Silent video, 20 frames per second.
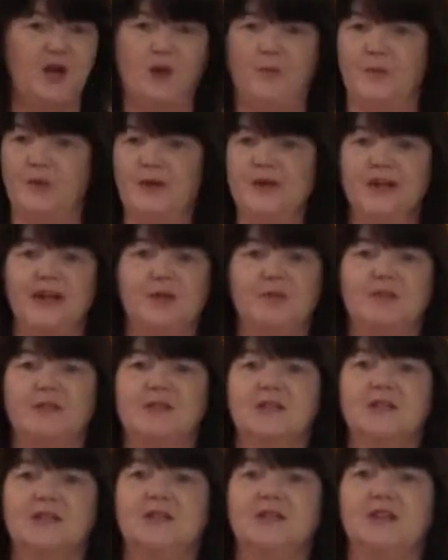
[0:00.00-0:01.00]
But he was
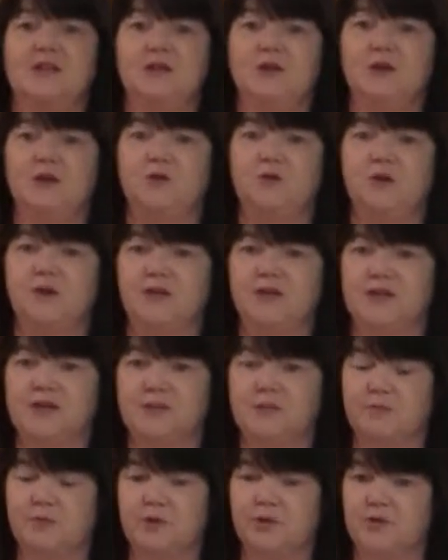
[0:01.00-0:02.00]
continuing with his
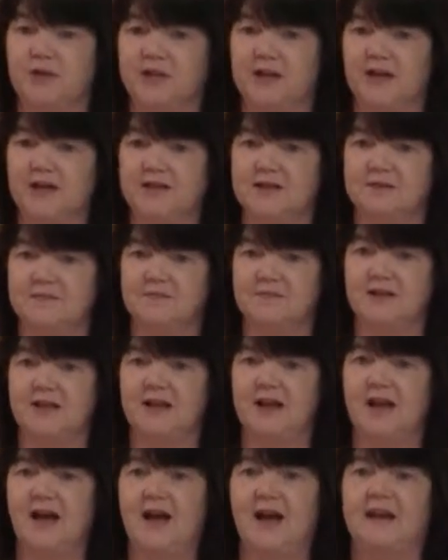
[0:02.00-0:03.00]
project.
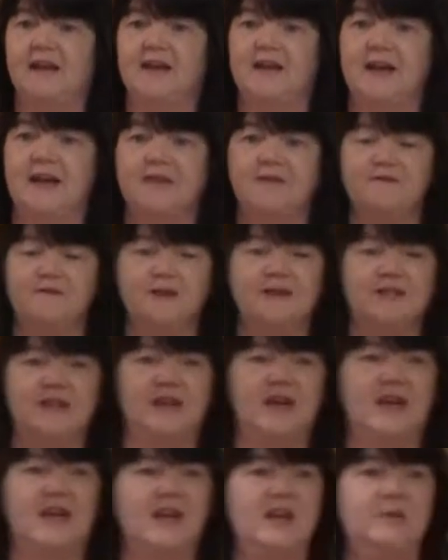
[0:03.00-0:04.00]
And every
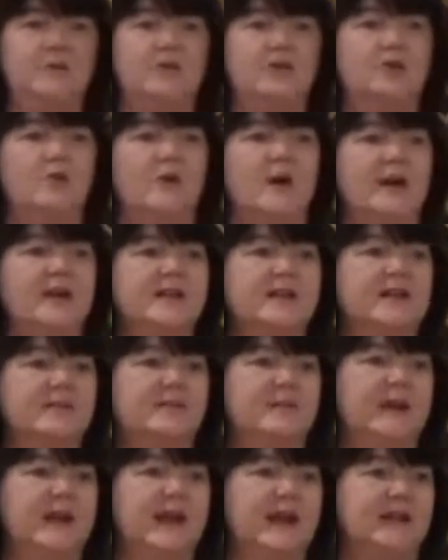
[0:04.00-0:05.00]
day he would go out
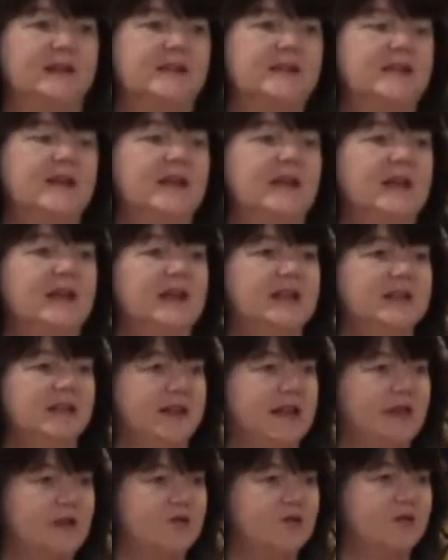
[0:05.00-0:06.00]
and plant his
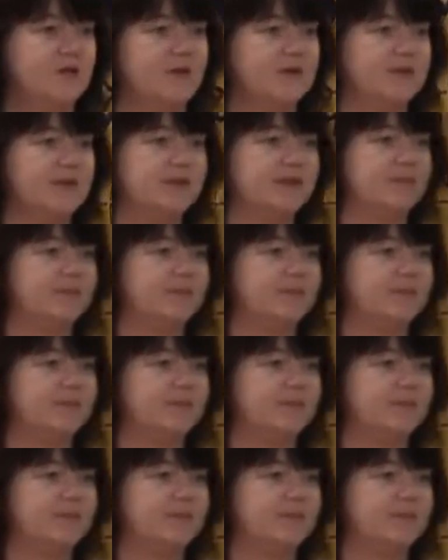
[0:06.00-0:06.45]
acorns.